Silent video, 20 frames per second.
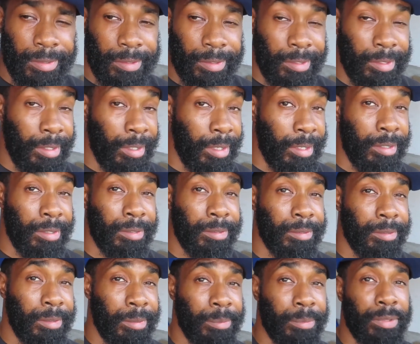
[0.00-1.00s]
yeah,
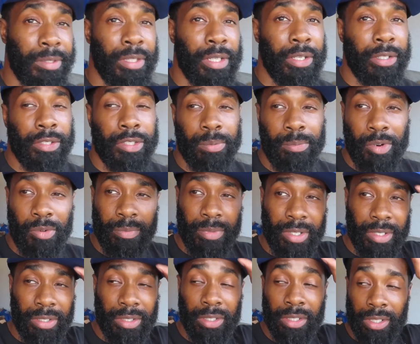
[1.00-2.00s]
I'm gonna sit there and smoke me
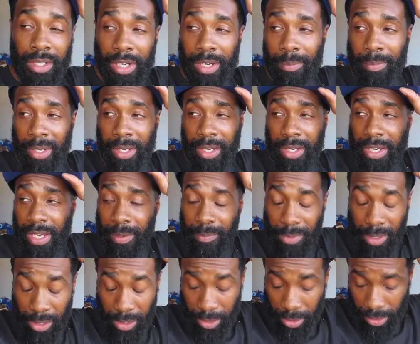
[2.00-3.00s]
a cigar, man. Got
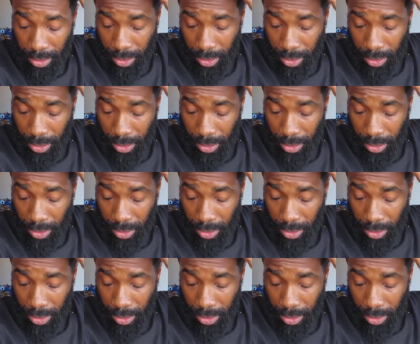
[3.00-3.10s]
me a good